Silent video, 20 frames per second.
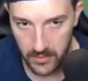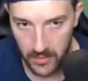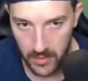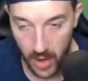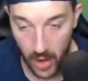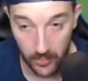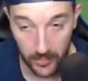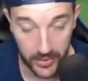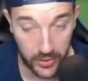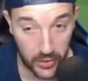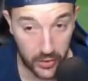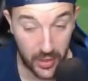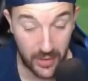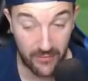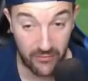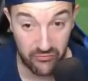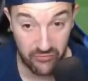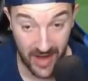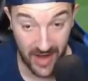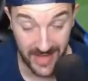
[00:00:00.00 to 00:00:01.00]
Oh my god,
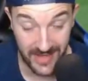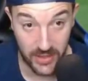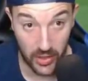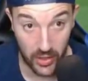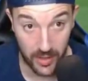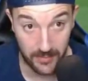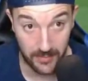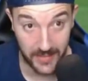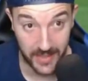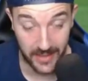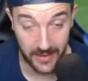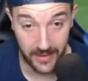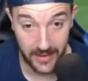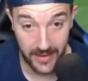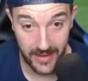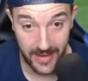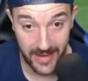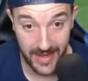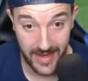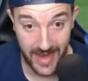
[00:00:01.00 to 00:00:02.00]
I've red timed it,
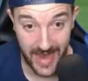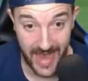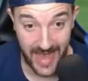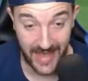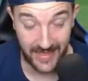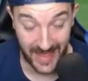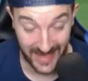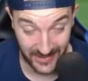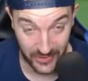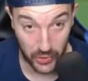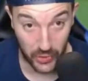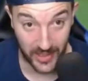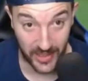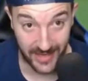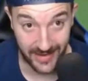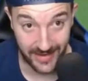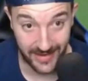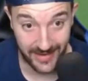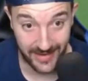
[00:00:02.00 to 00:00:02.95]
and that's gone in.